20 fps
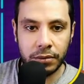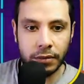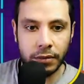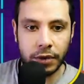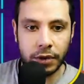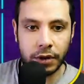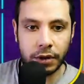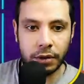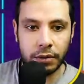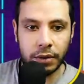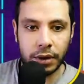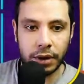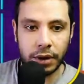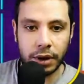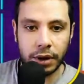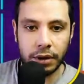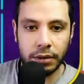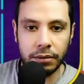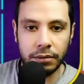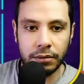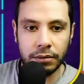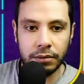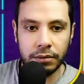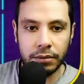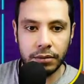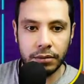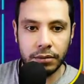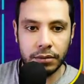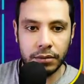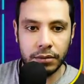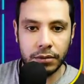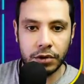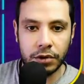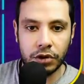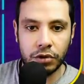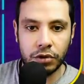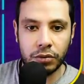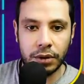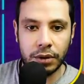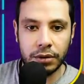no, again,
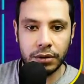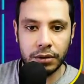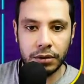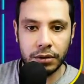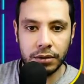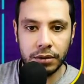this one